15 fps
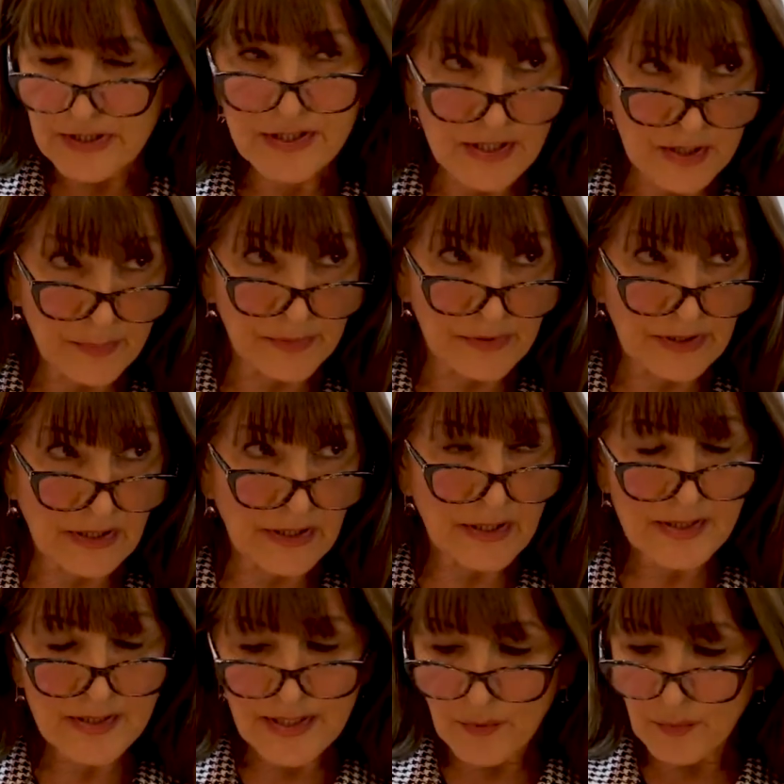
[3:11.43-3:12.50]
deeply
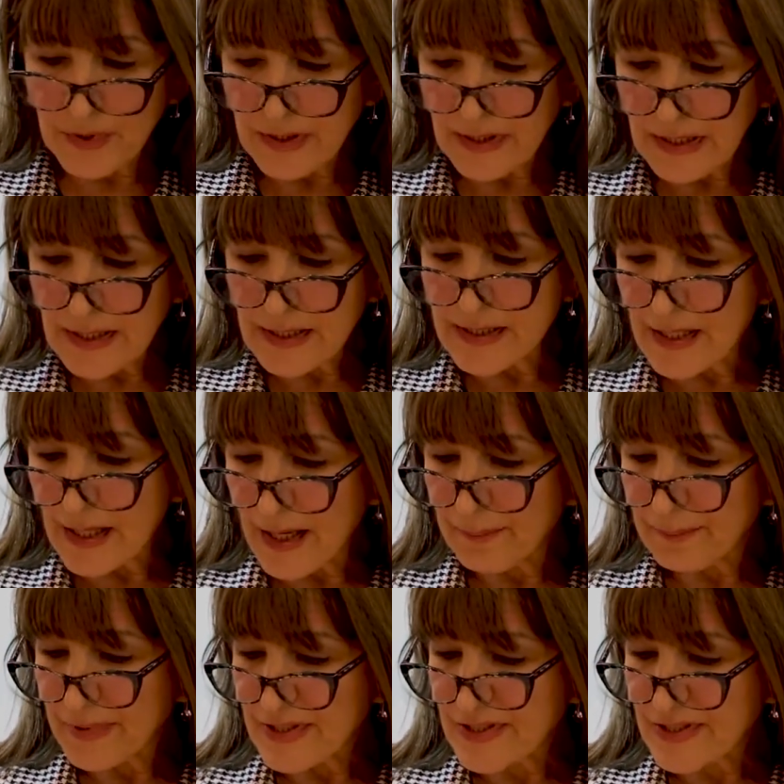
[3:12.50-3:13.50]
is that we need not be